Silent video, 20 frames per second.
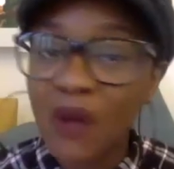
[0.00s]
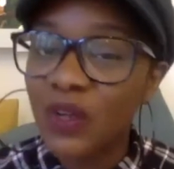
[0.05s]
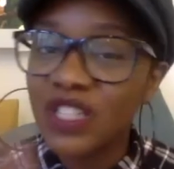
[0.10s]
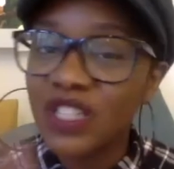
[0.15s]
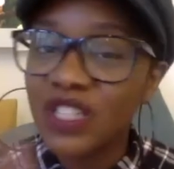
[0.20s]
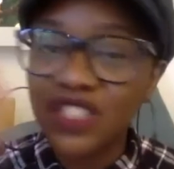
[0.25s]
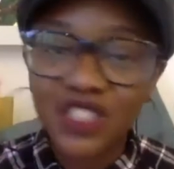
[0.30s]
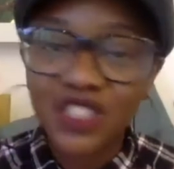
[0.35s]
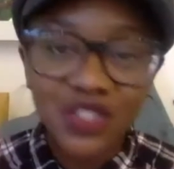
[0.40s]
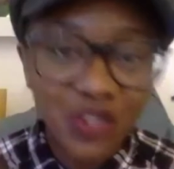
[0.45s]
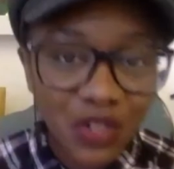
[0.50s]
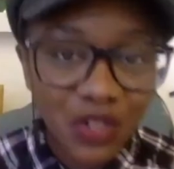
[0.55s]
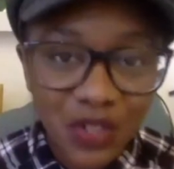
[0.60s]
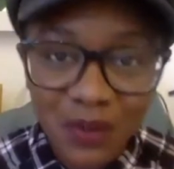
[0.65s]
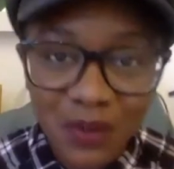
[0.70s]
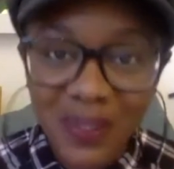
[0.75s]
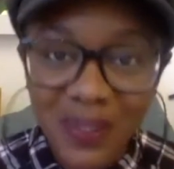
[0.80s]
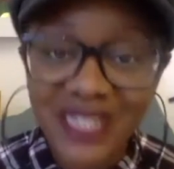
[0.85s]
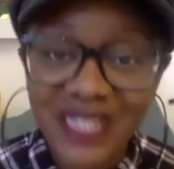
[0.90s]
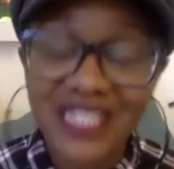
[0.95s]
I wanted to
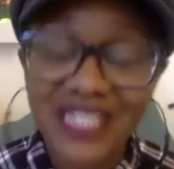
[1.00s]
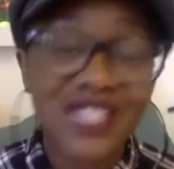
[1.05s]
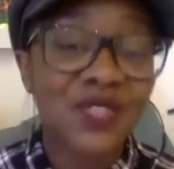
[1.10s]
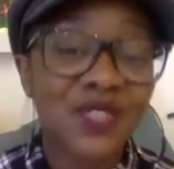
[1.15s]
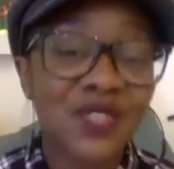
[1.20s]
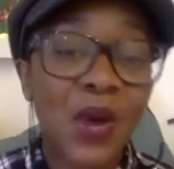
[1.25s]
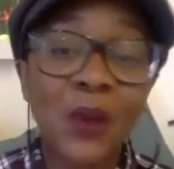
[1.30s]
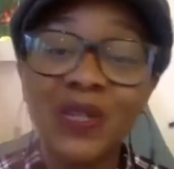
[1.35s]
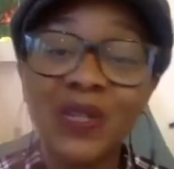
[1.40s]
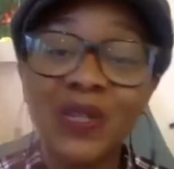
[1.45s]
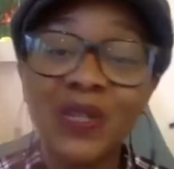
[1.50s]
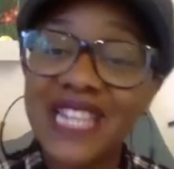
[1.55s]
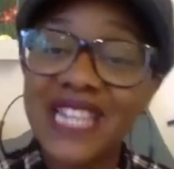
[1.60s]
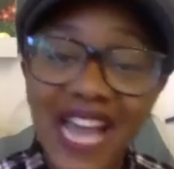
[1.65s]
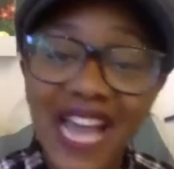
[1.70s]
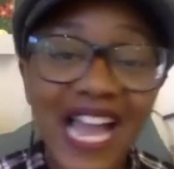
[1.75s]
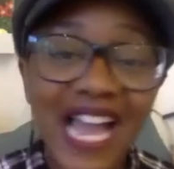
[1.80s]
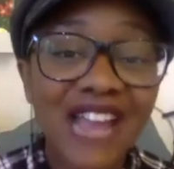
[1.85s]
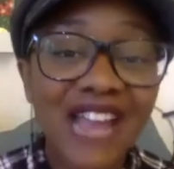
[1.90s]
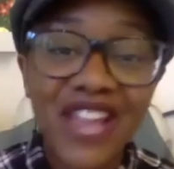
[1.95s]
document it. So I was
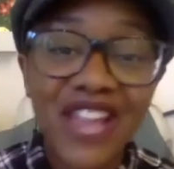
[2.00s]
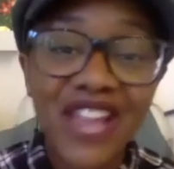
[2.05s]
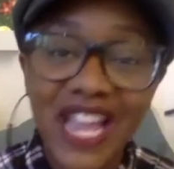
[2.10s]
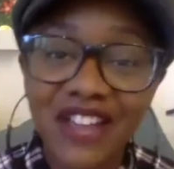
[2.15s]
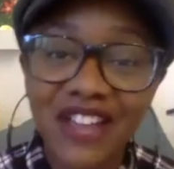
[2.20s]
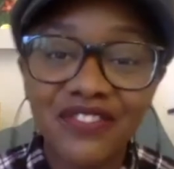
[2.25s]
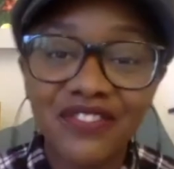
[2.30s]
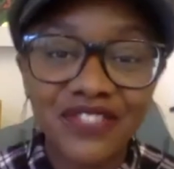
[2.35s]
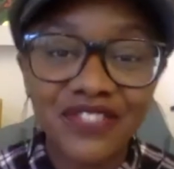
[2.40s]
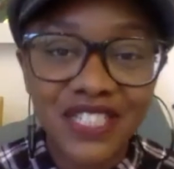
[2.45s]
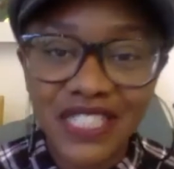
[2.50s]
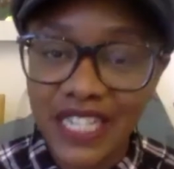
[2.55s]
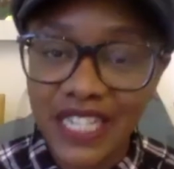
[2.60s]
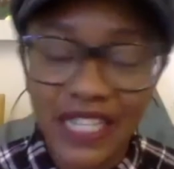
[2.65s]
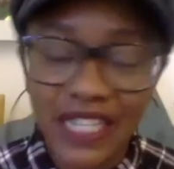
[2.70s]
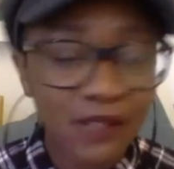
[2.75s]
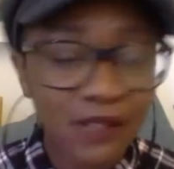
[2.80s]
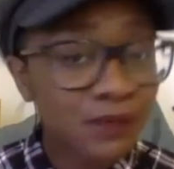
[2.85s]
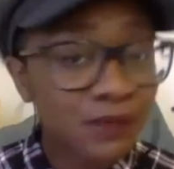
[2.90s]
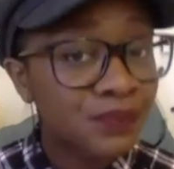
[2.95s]
live every day.